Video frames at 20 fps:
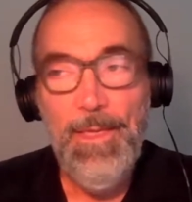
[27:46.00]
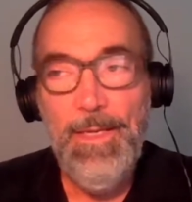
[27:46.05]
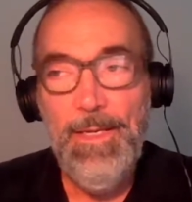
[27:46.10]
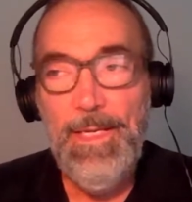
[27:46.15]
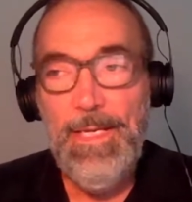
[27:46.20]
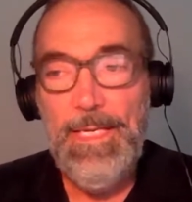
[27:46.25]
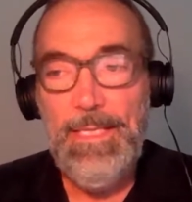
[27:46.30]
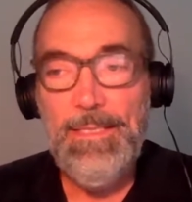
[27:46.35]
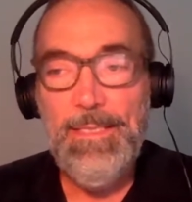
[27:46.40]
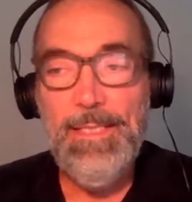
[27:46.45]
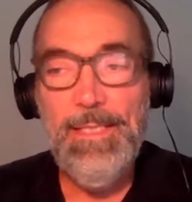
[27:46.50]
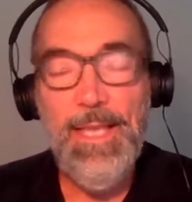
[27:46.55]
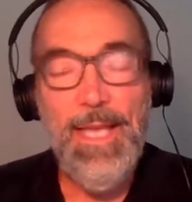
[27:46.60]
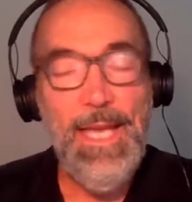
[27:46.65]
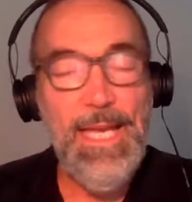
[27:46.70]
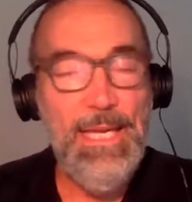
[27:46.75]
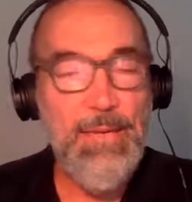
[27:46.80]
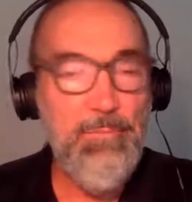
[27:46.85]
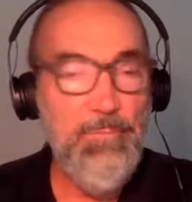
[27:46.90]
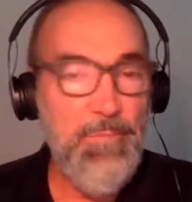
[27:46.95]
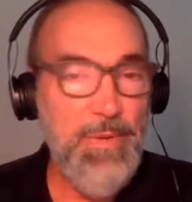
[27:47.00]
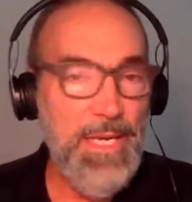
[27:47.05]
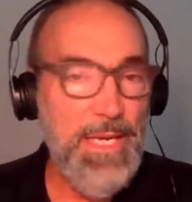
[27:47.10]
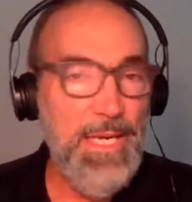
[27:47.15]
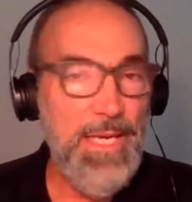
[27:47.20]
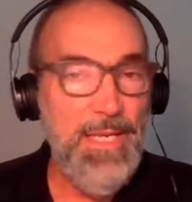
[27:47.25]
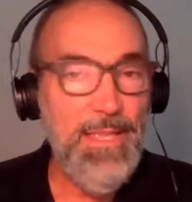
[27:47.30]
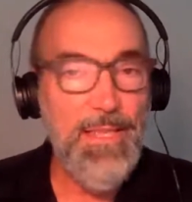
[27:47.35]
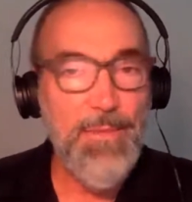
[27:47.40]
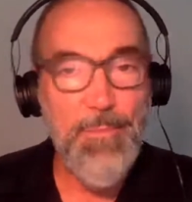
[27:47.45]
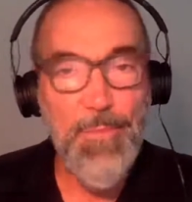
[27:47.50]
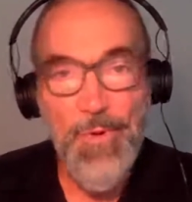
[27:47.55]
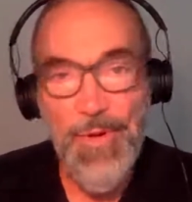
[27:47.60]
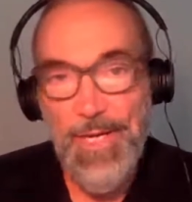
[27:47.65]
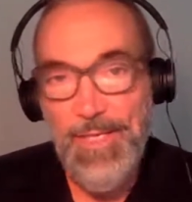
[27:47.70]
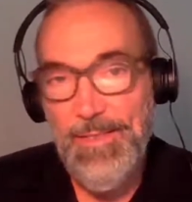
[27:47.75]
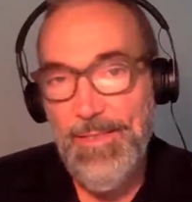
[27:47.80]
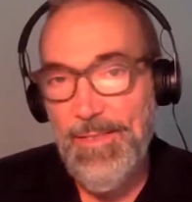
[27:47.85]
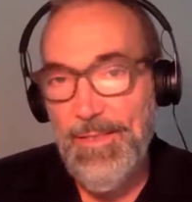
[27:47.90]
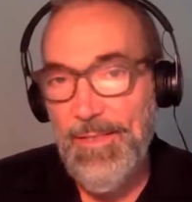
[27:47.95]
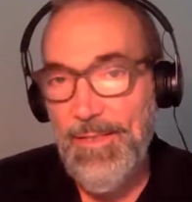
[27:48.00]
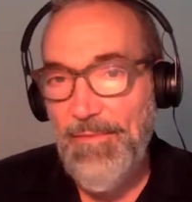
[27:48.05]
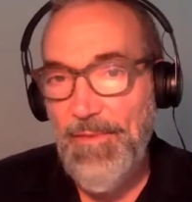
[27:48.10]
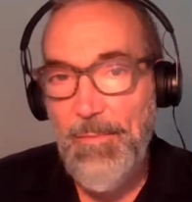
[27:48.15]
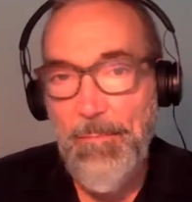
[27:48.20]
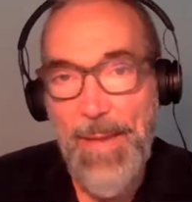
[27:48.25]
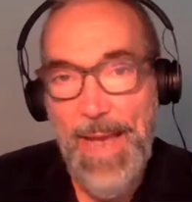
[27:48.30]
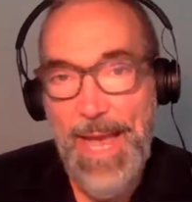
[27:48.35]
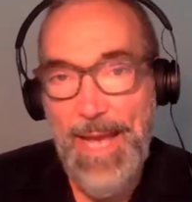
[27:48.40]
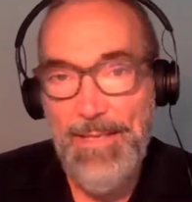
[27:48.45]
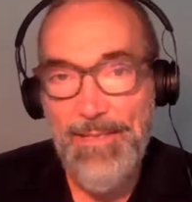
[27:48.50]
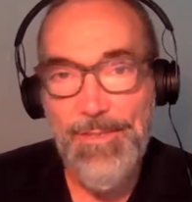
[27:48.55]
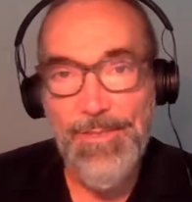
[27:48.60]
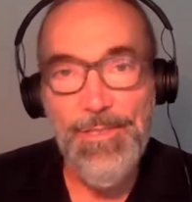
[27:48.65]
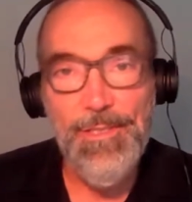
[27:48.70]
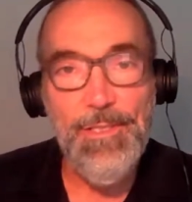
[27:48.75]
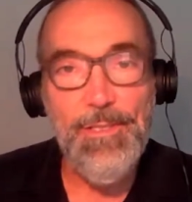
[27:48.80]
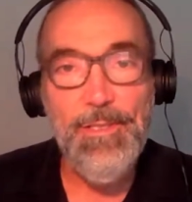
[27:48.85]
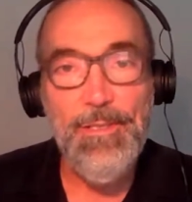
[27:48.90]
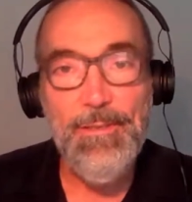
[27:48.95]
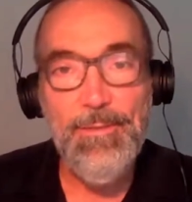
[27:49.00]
it's like being in the presence of a master.